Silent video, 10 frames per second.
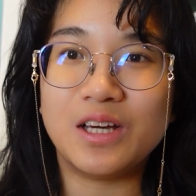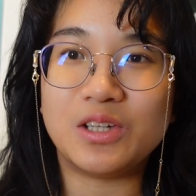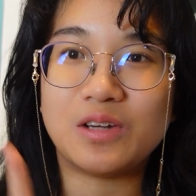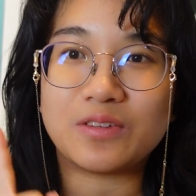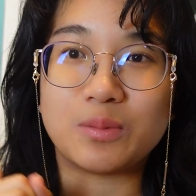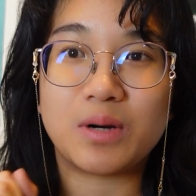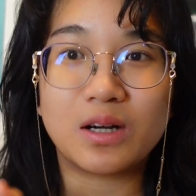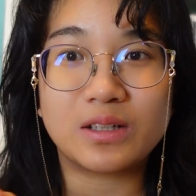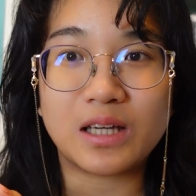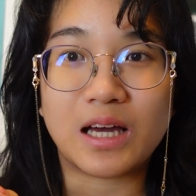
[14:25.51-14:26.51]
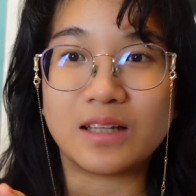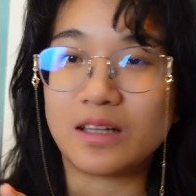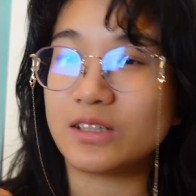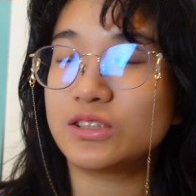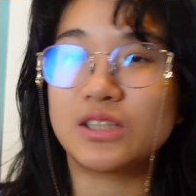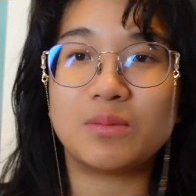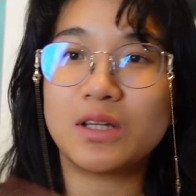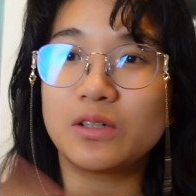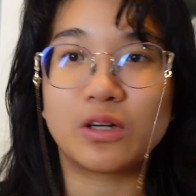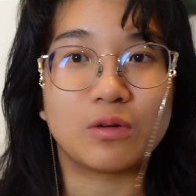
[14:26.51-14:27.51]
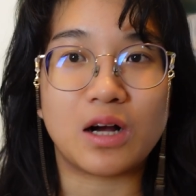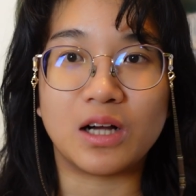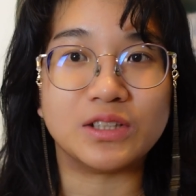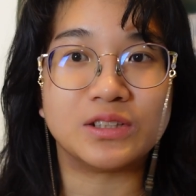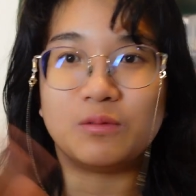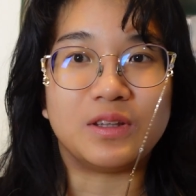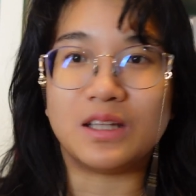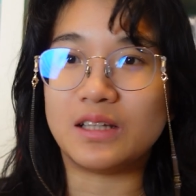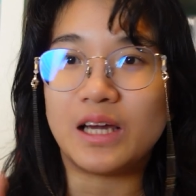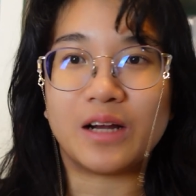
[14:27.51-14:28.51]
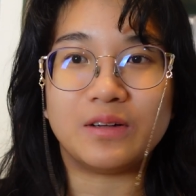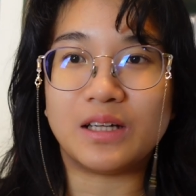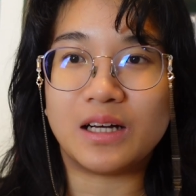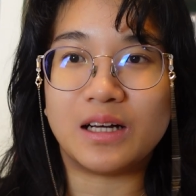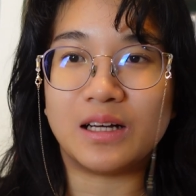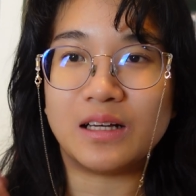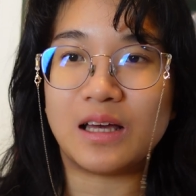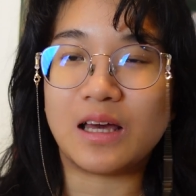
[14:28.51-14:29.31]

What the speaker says: You have to park at like some other garage within the area.